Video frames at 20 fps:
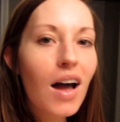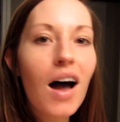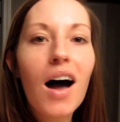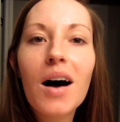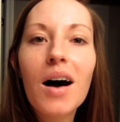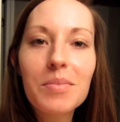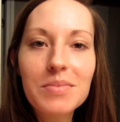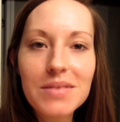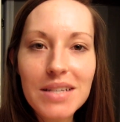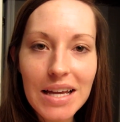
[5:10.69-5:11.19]

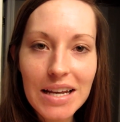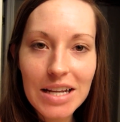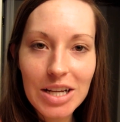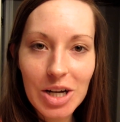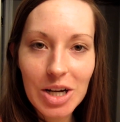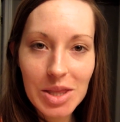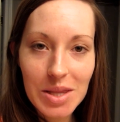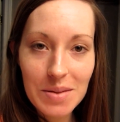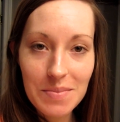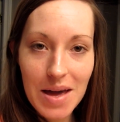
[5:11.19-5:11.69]
updating
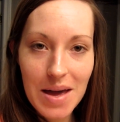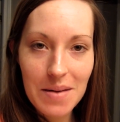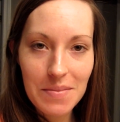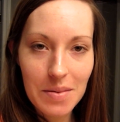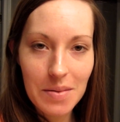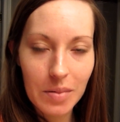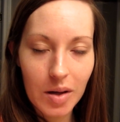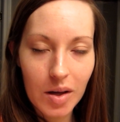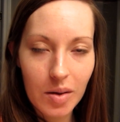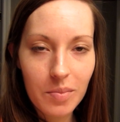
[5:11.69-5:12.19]
on the baby
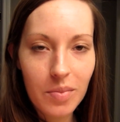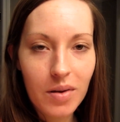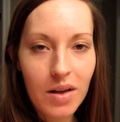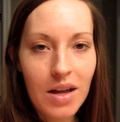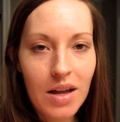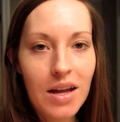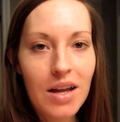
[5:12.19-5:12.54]
bump.